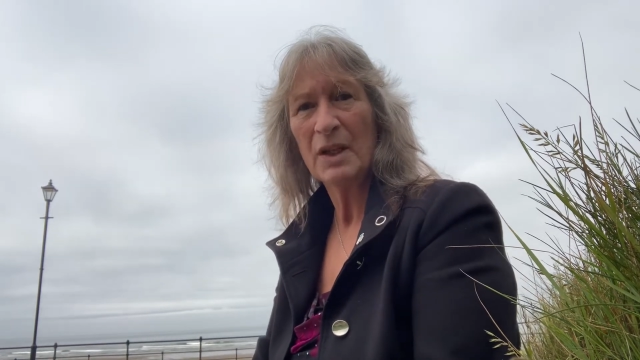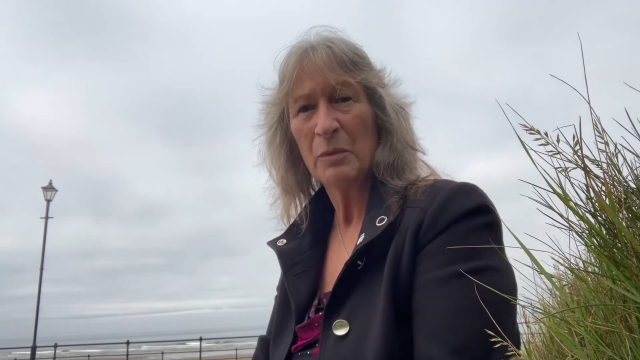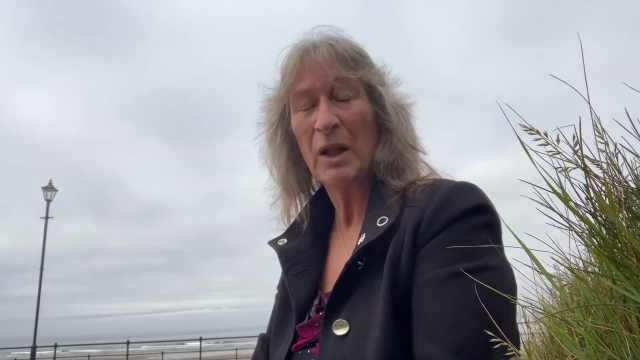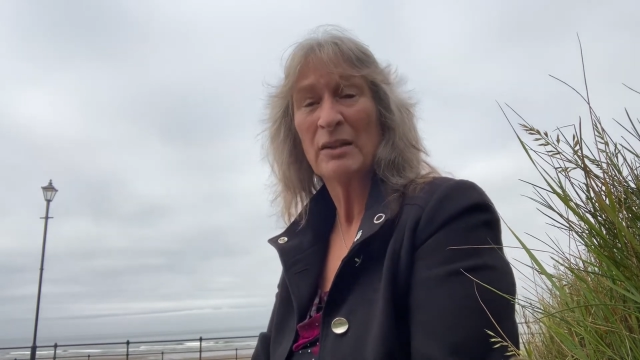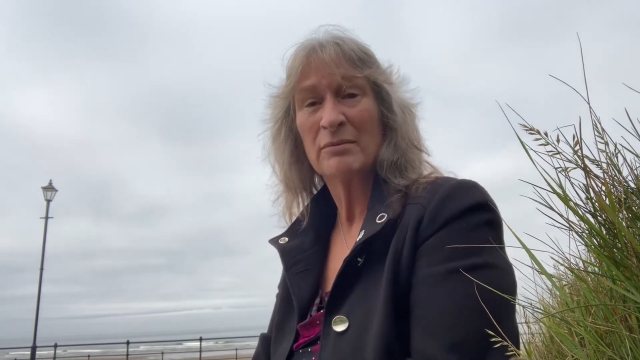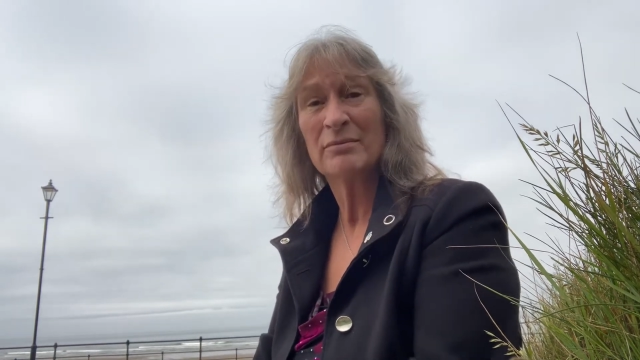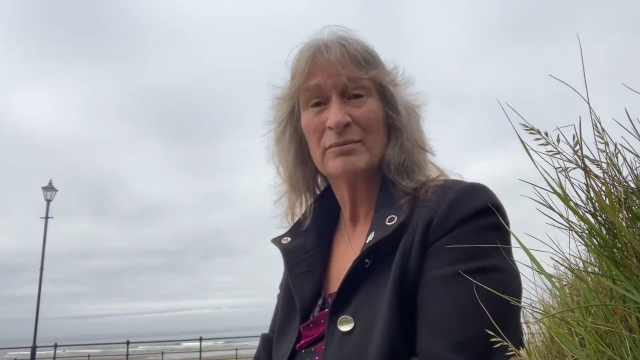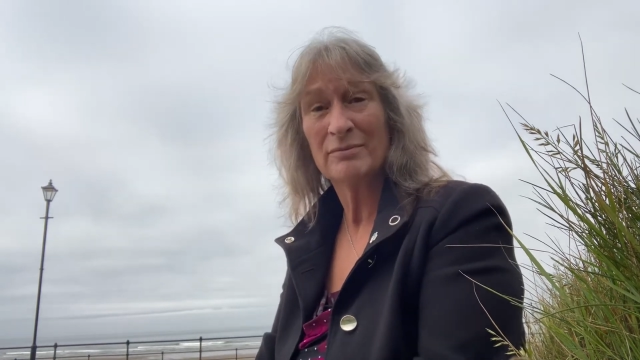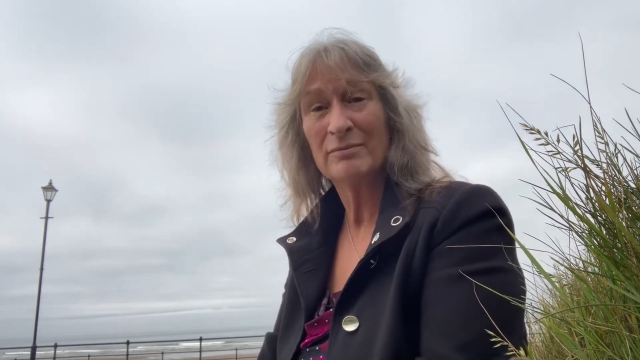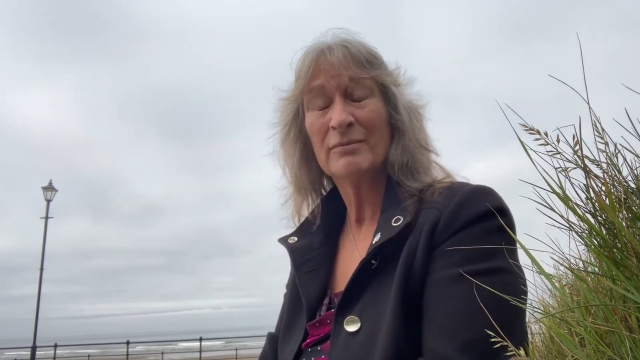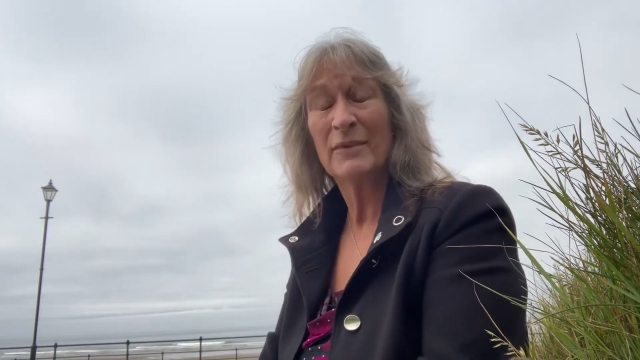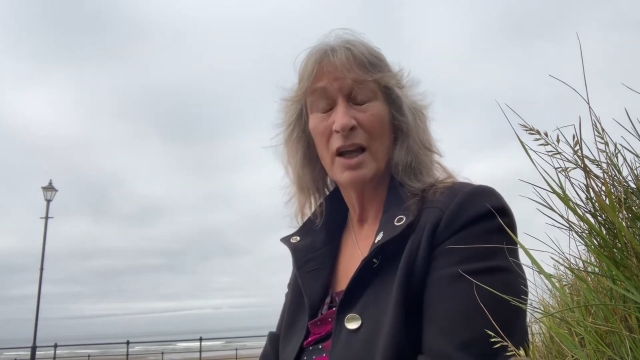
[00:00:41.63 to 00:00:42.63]
Well,
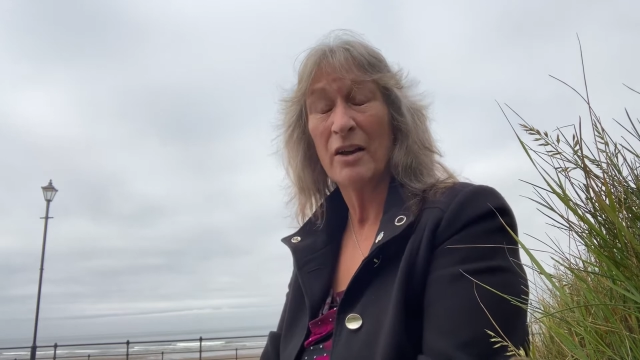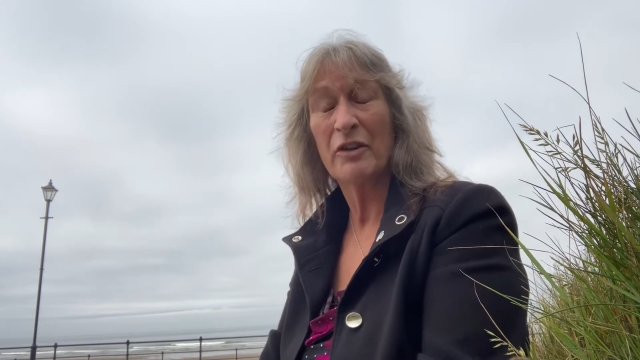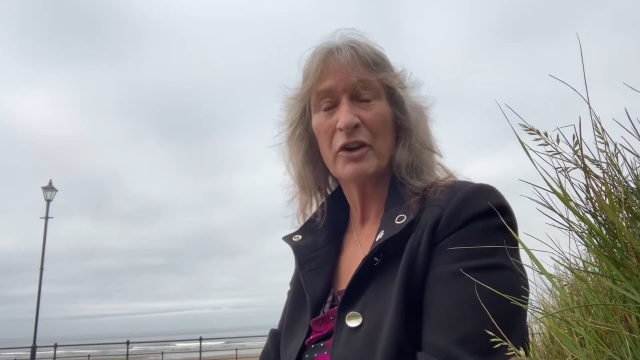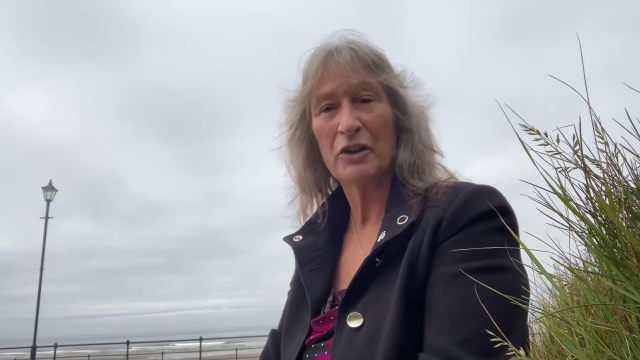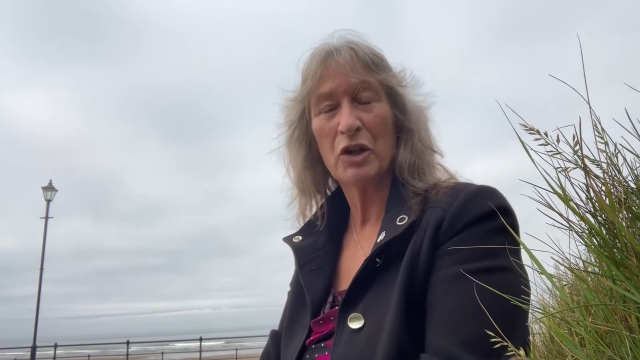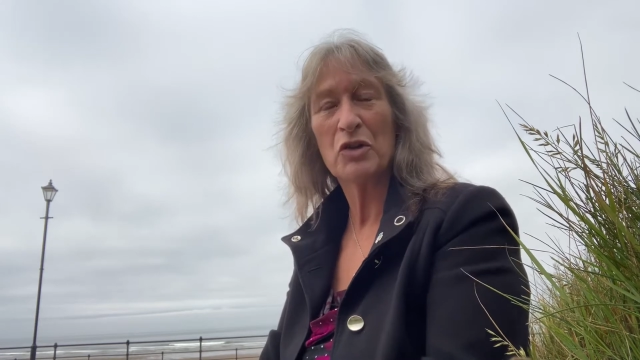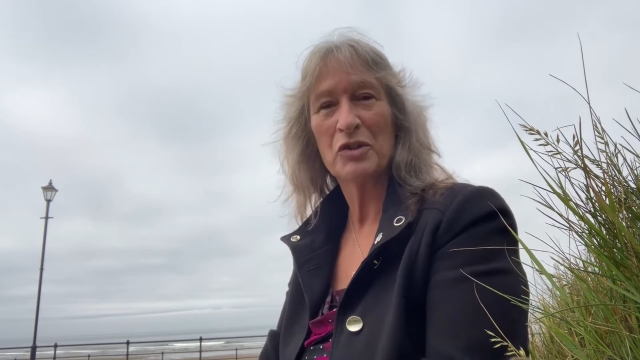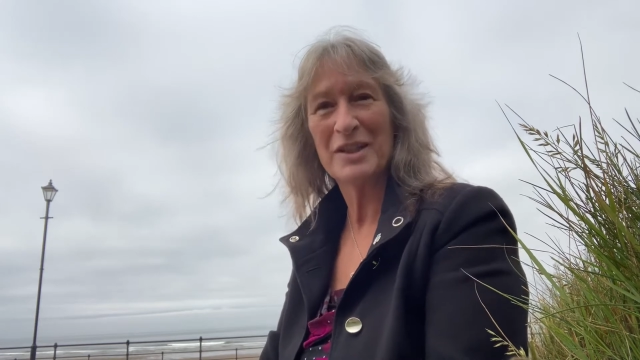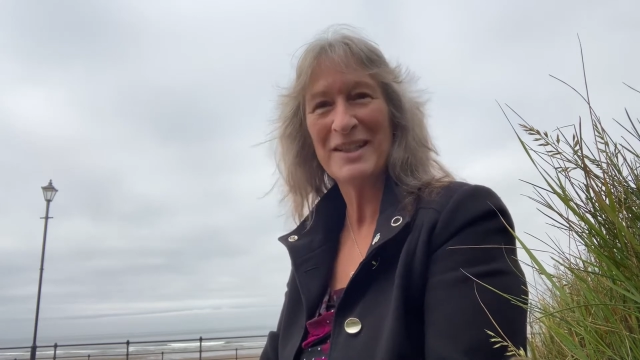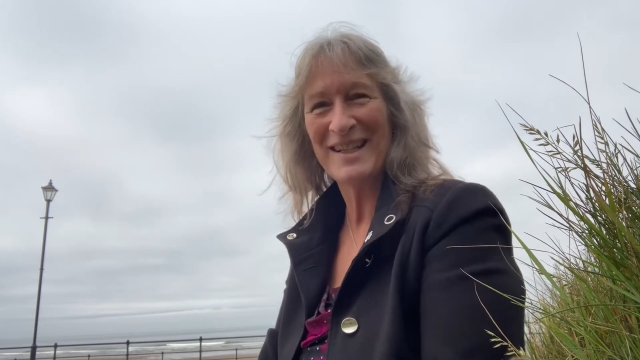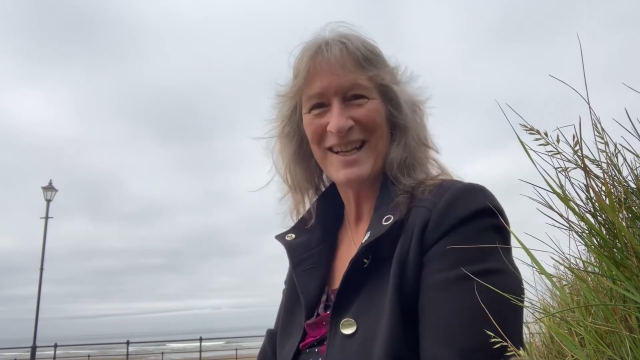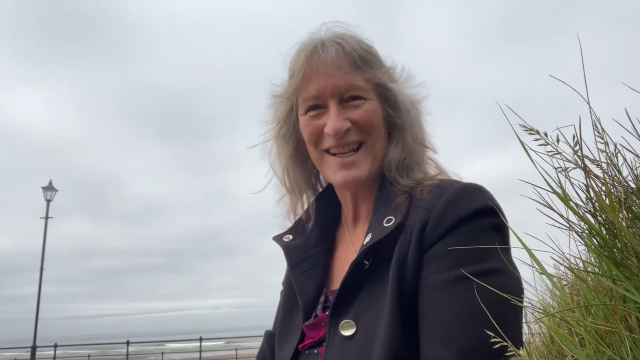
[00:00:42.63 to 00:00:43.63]
a very lot
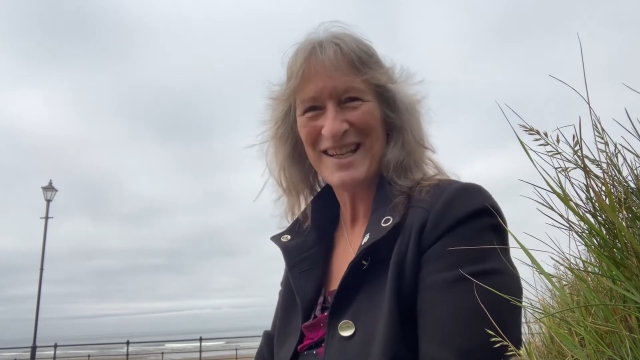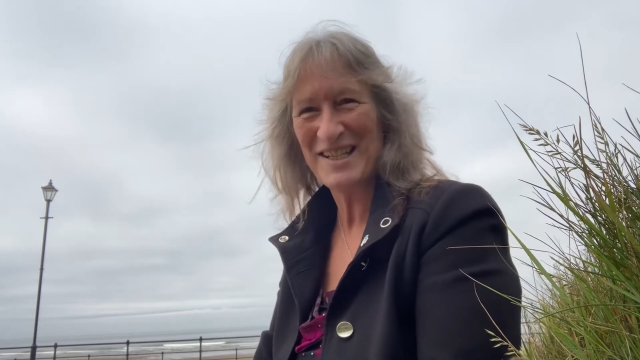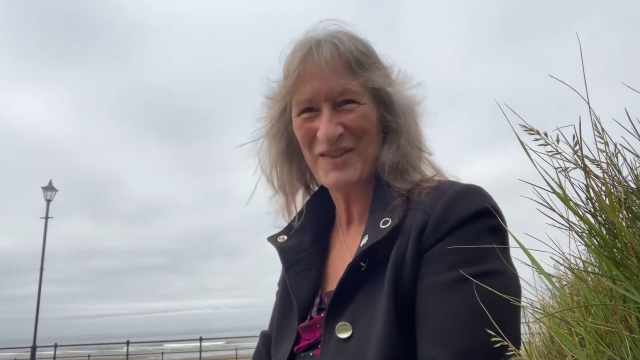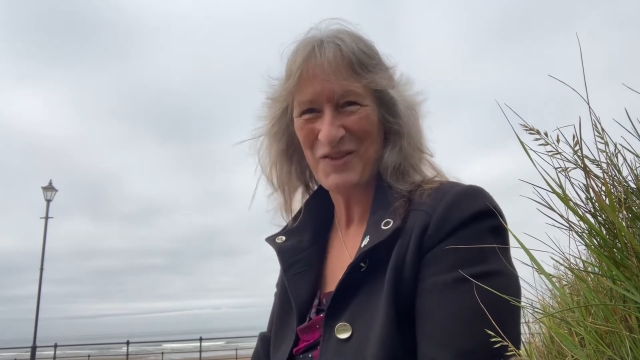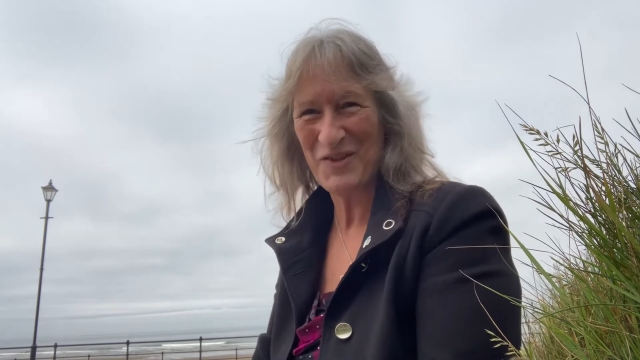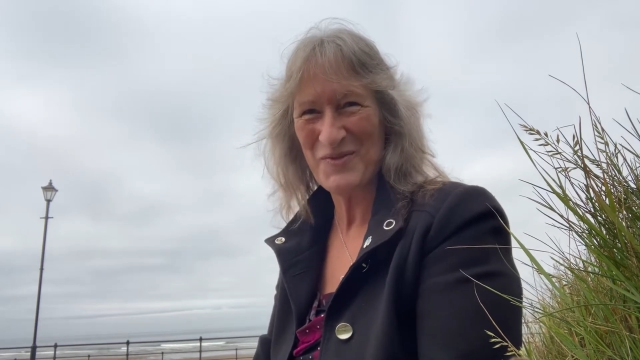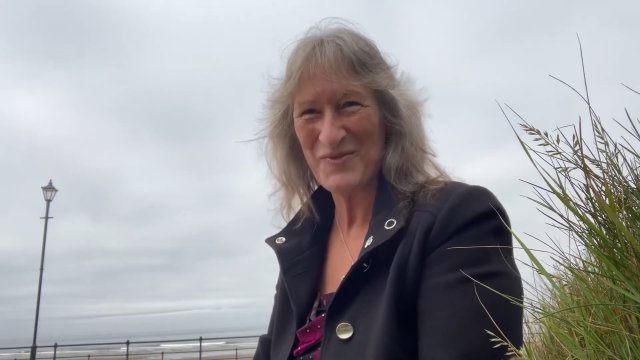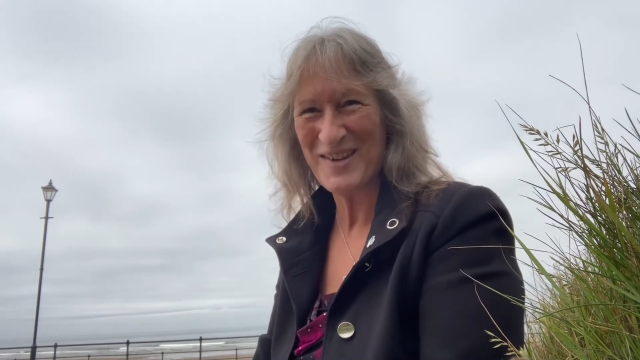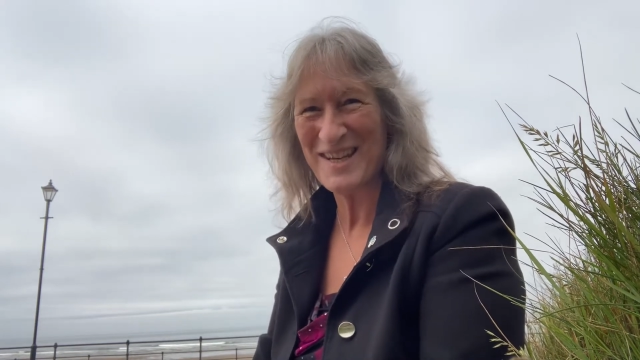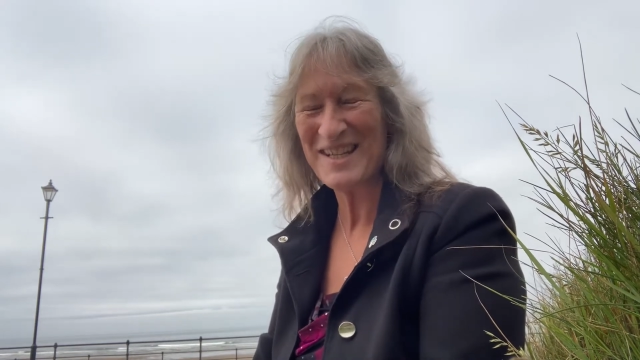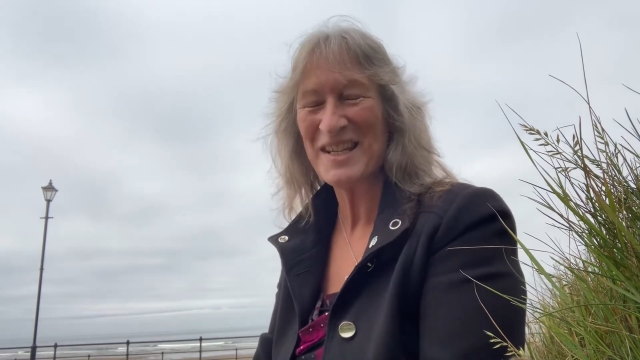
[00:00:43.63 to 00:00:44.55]
in the last few weeks,